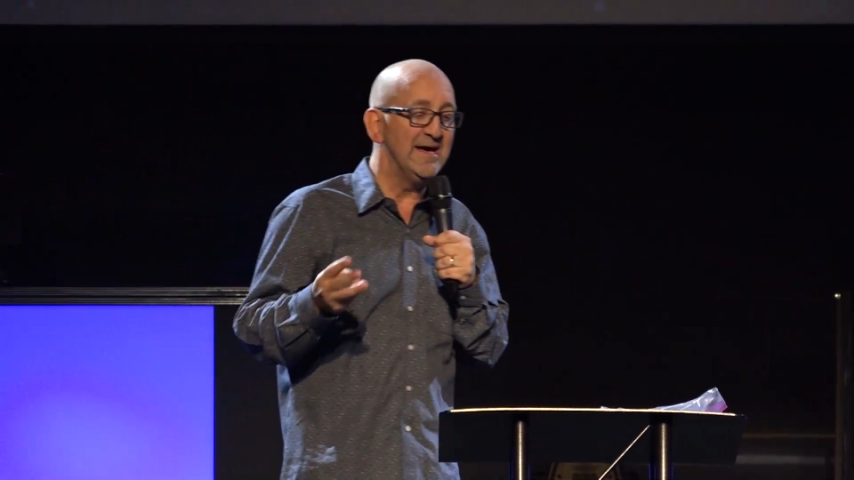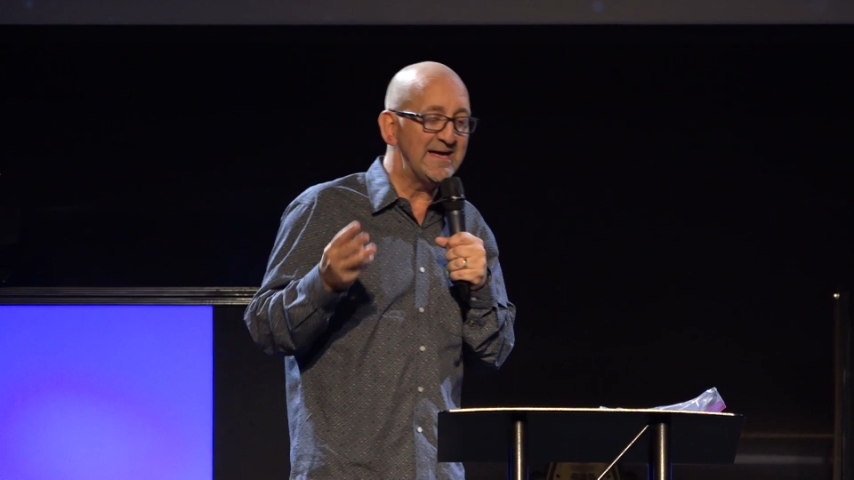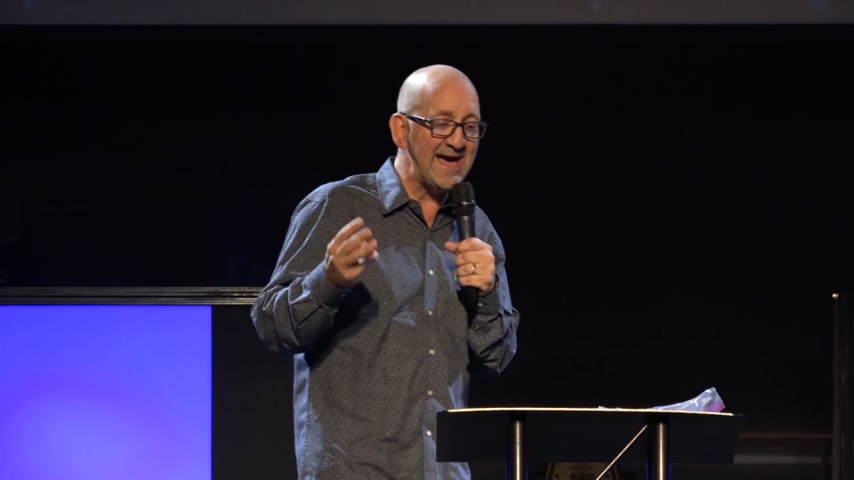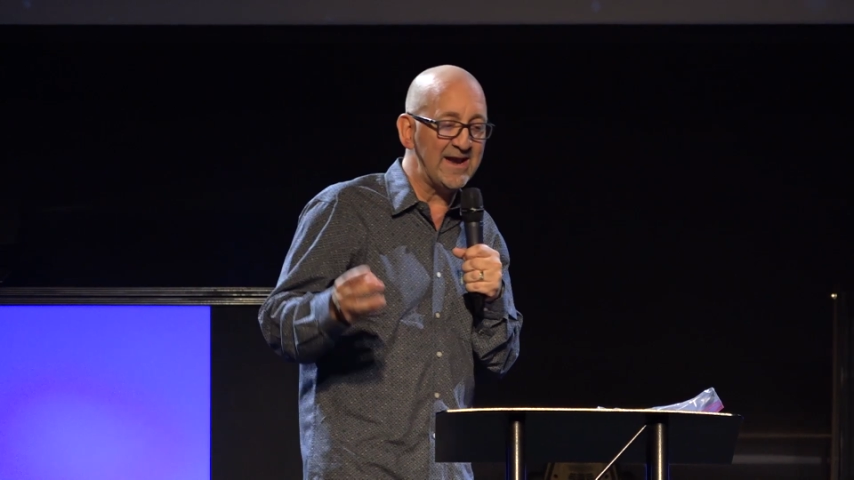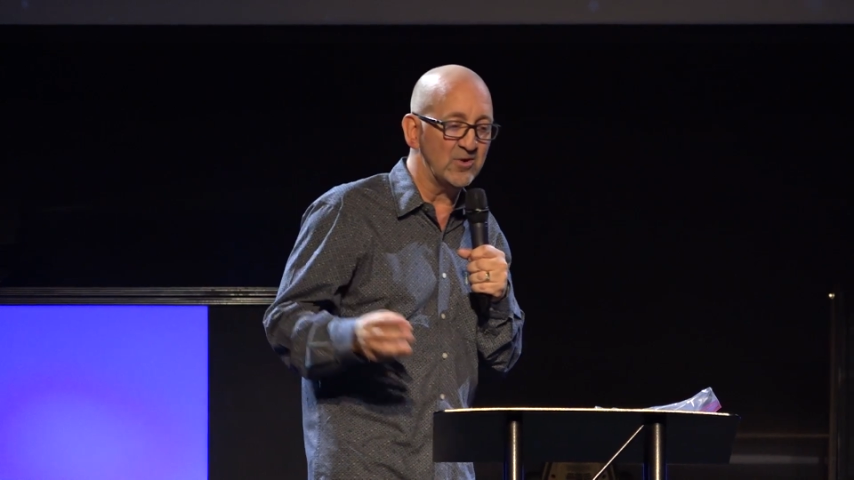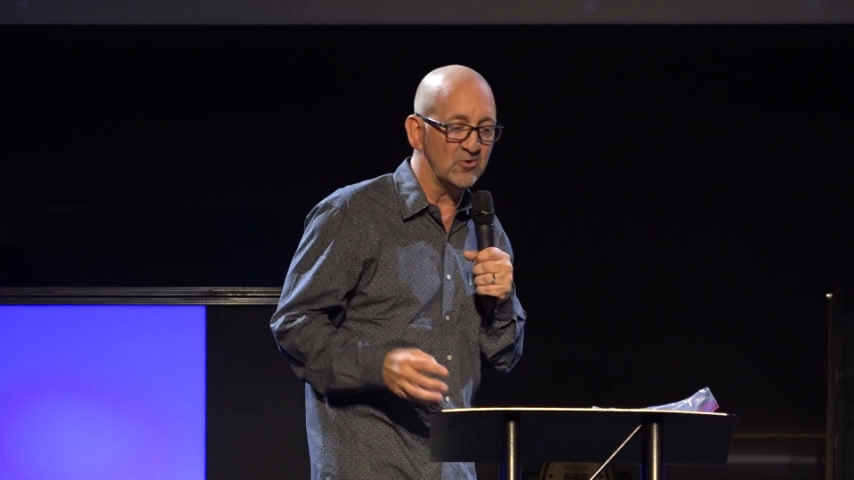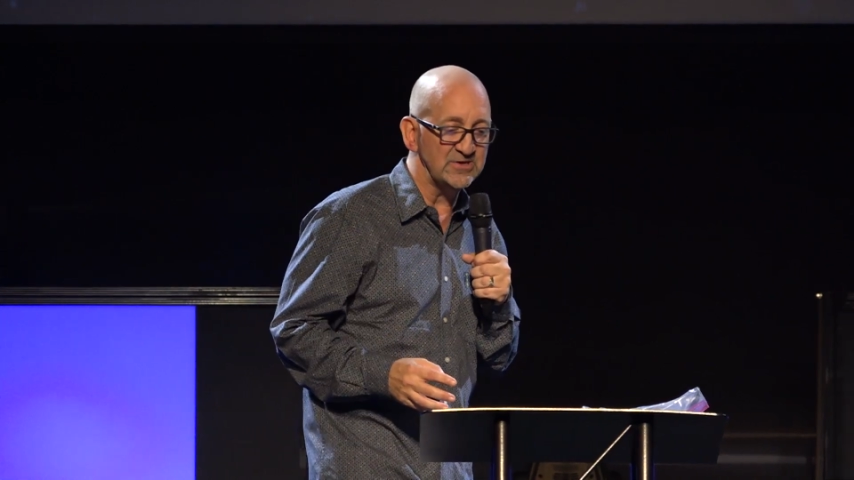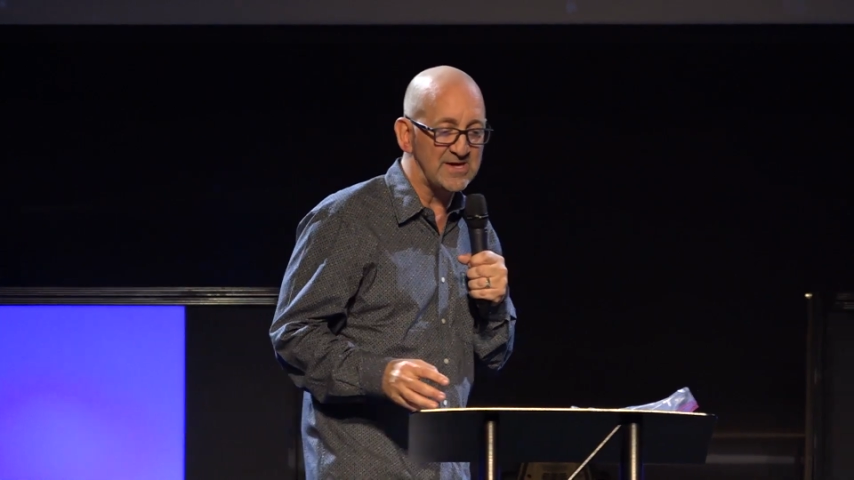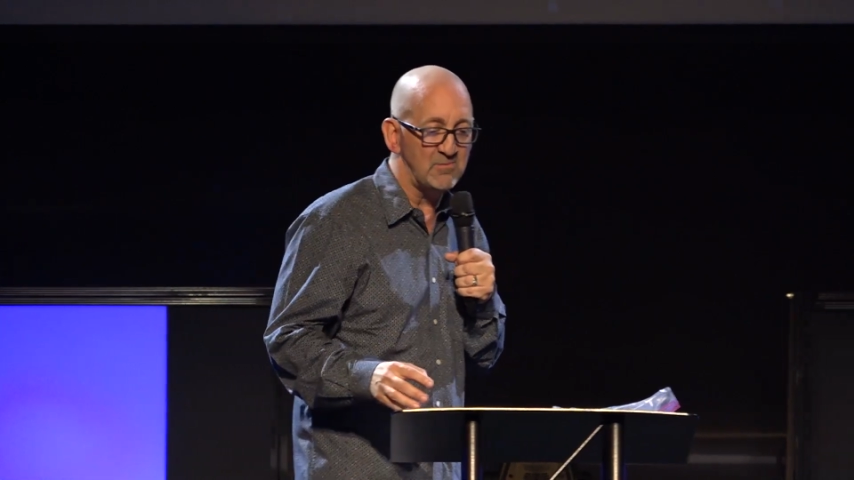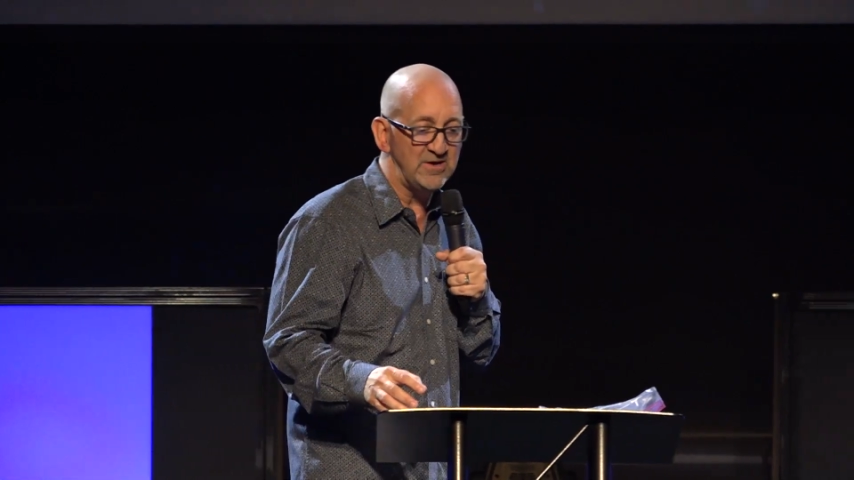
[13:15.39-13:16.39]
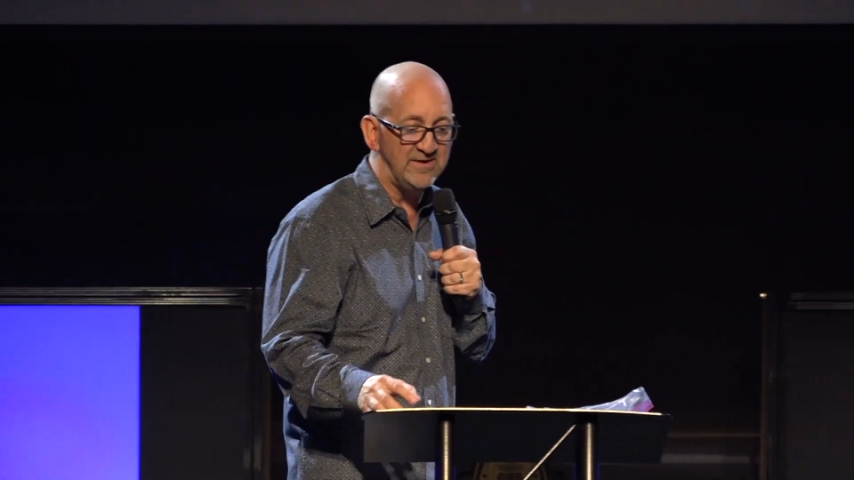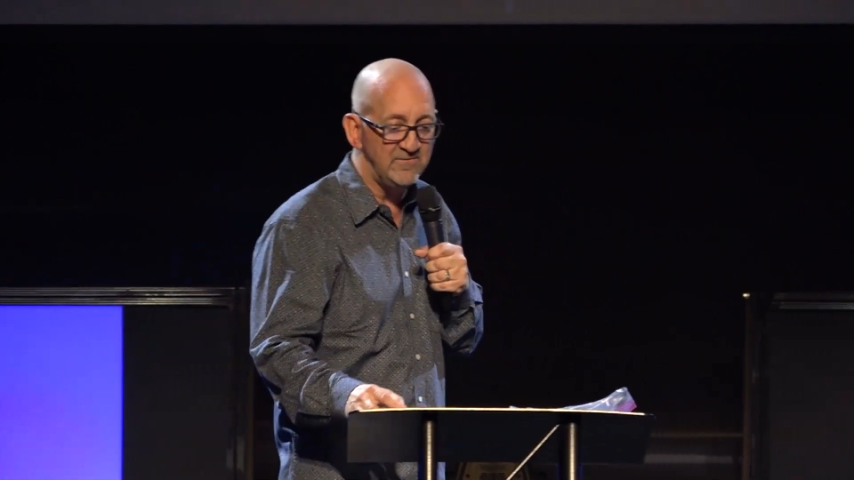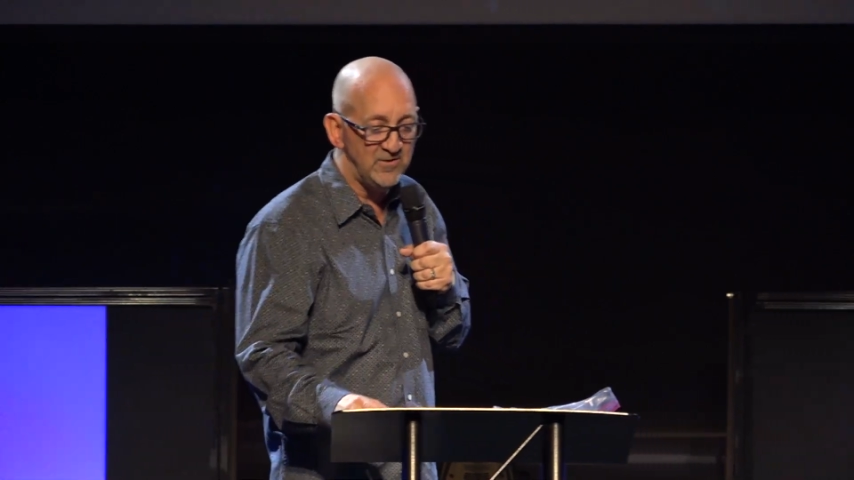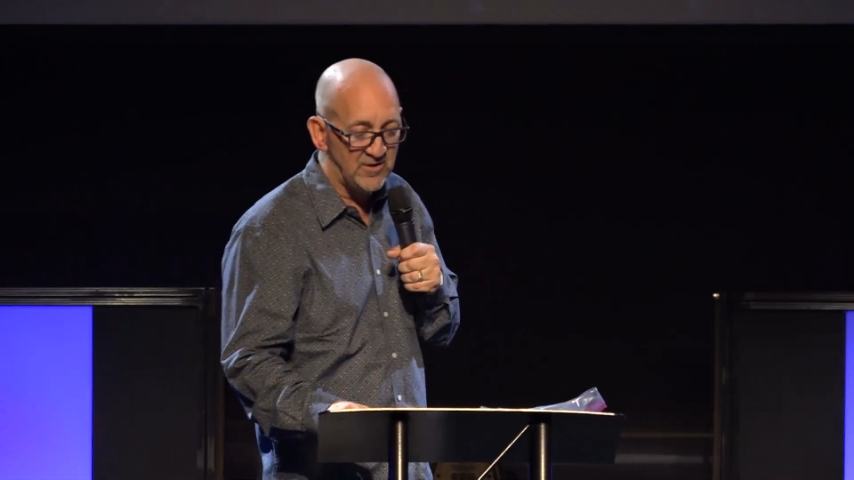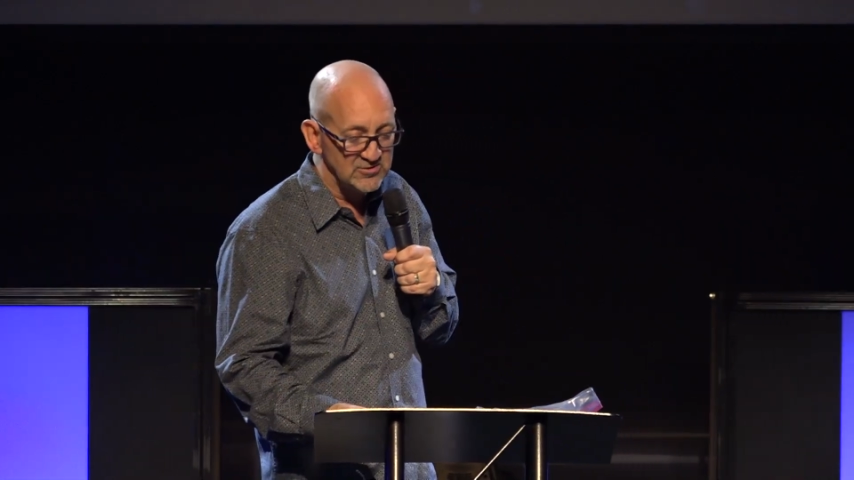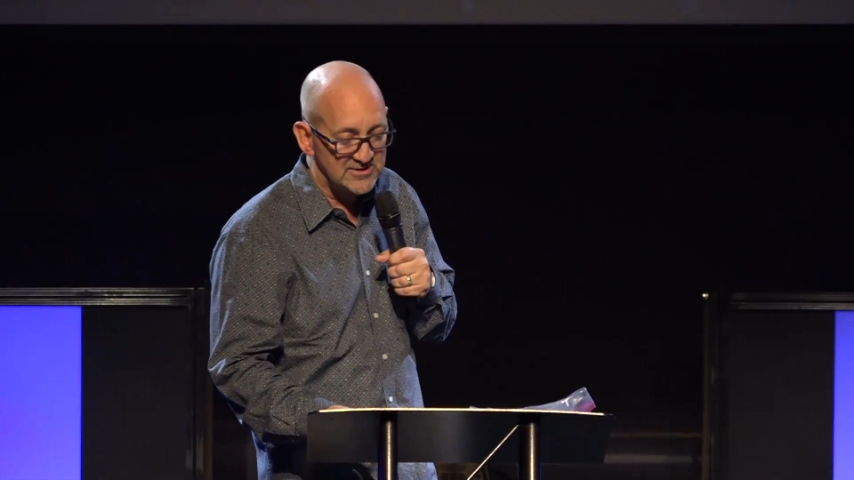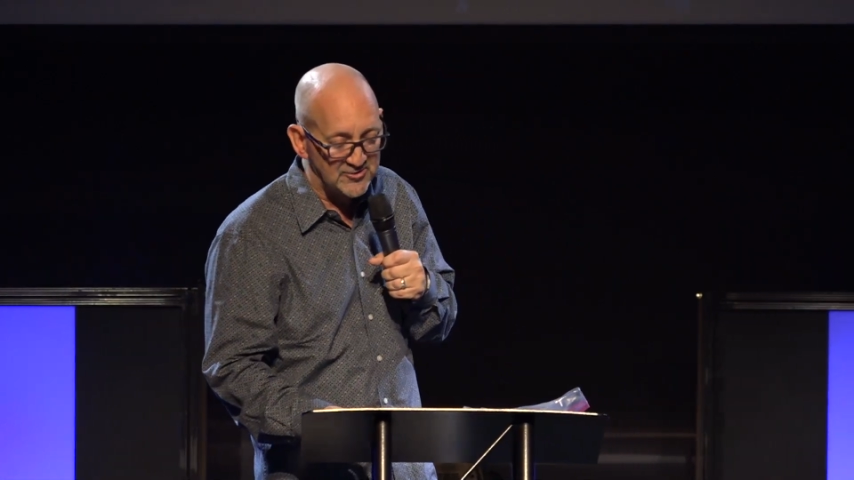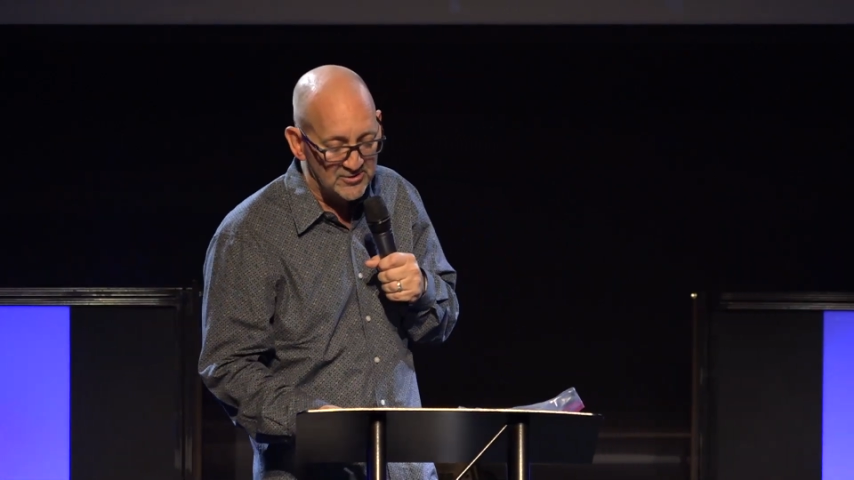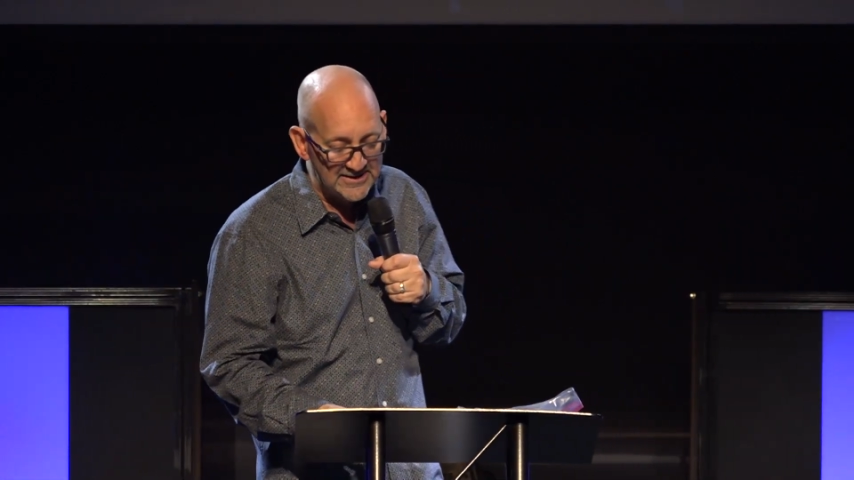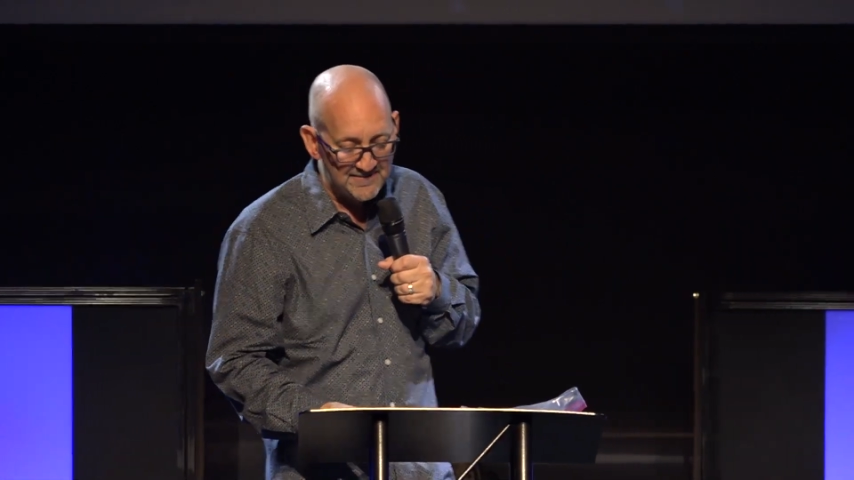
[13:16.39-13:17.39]
categories. I'm going to give you those
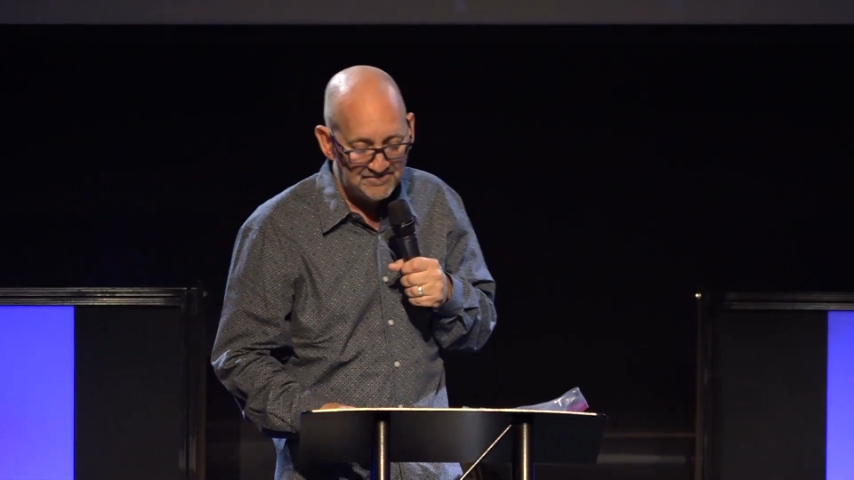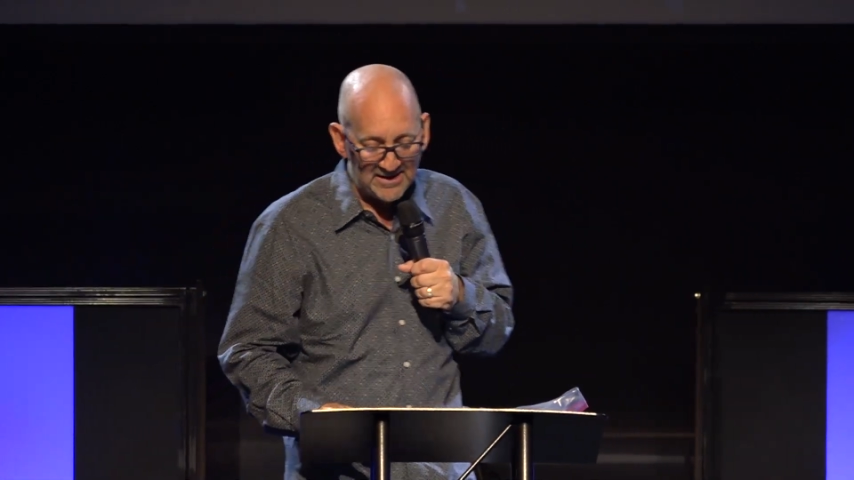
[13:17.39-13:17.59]
3,